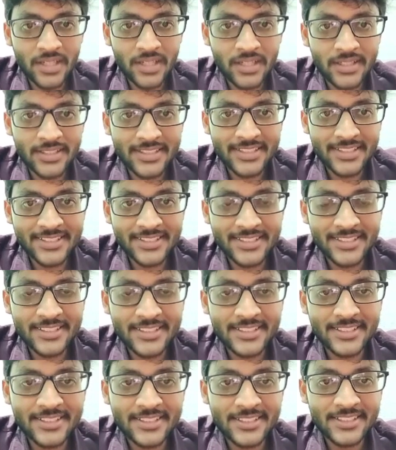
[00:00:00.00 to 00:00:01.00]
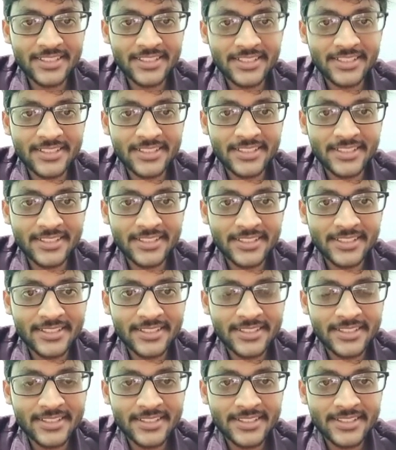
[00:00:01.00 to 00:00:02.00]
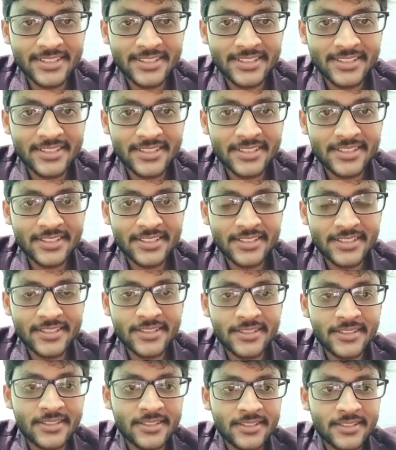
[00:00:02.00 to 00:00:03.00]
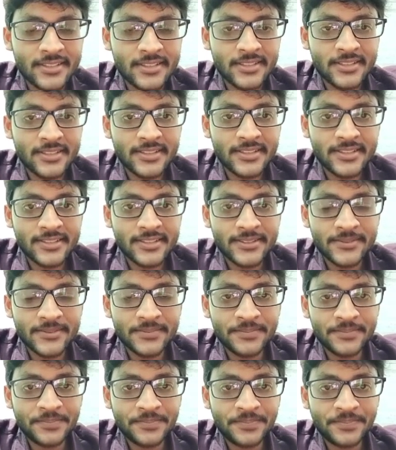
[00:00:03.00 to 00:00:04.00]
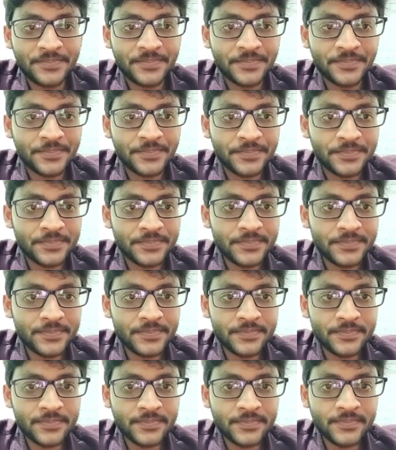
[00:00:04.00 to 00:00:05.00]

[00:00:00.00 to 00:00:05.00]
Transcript: [no speech]